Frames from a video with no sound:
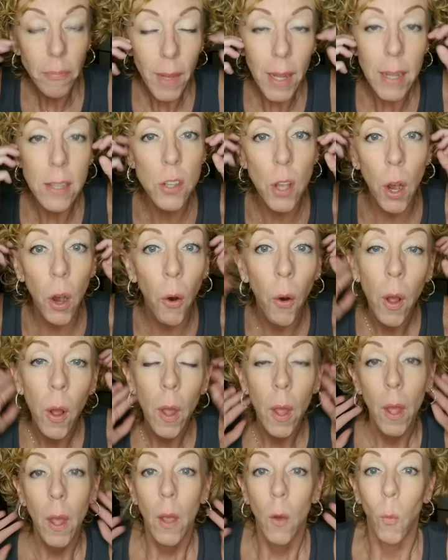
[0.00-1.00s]
So
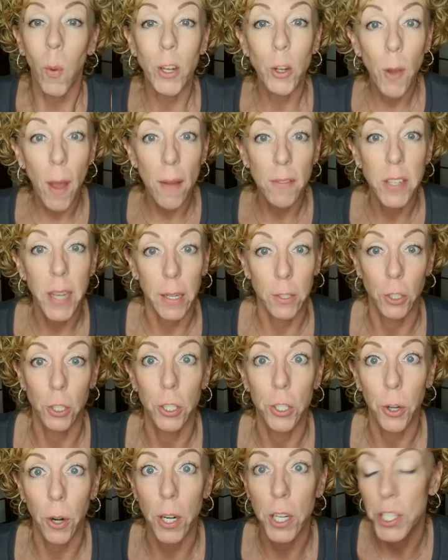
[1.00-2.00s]
we do have texture
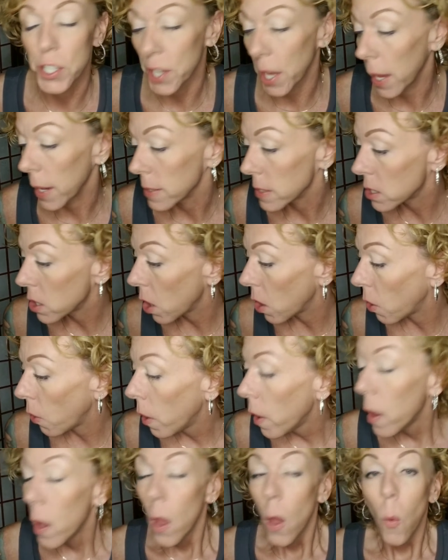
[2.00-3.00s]
to our skin. So
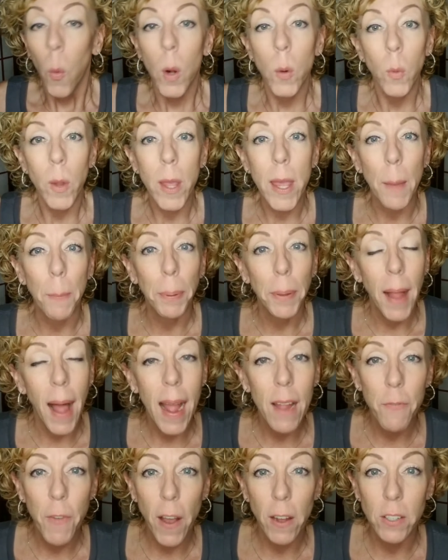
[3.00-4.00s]
when we
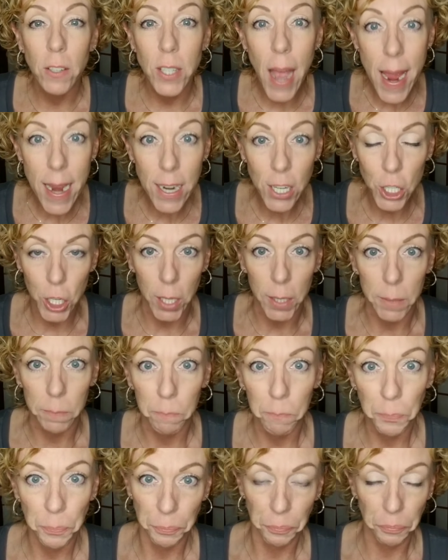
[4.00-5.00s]
apply
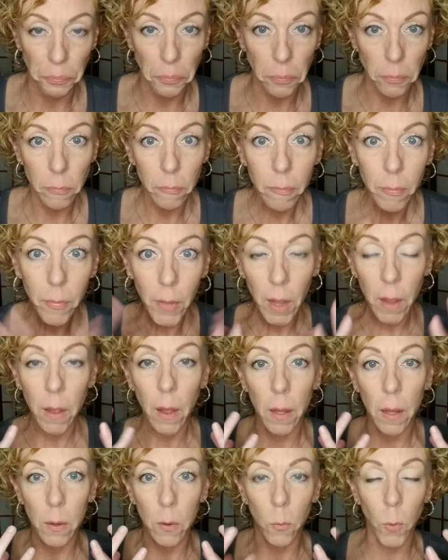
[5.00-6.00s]
foundation,
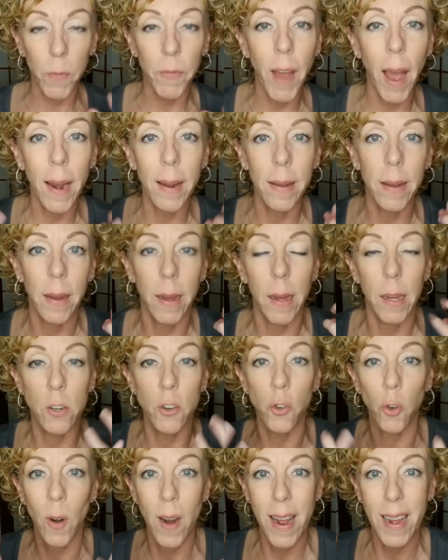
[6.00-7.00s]
we've got to
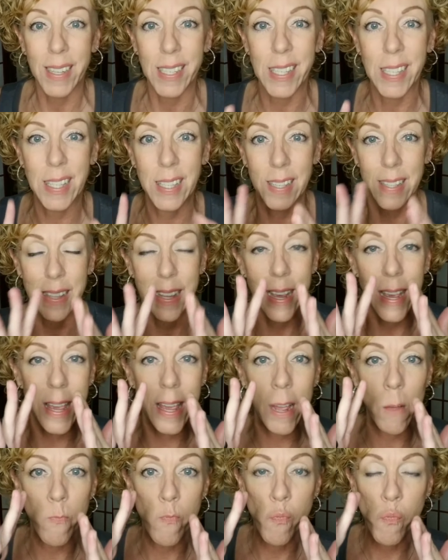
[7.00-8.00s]
address
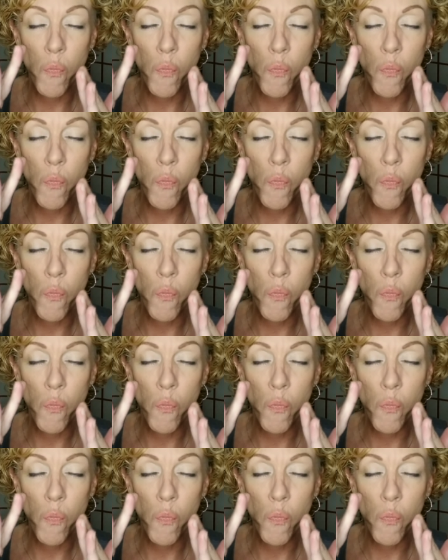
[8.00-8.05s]
the